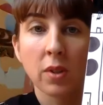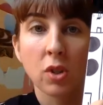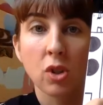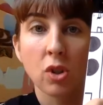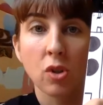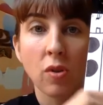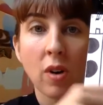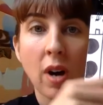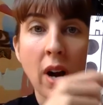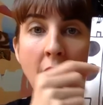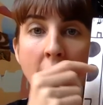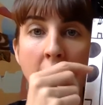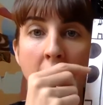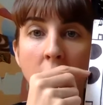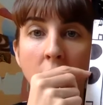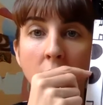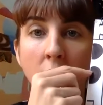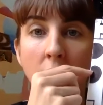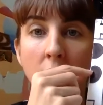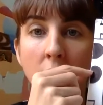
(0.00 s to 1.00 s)

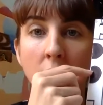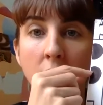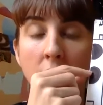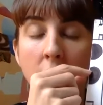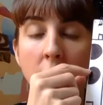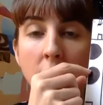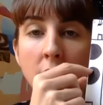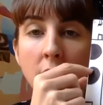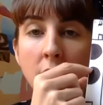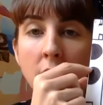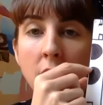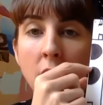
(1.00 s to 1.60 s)
triangles,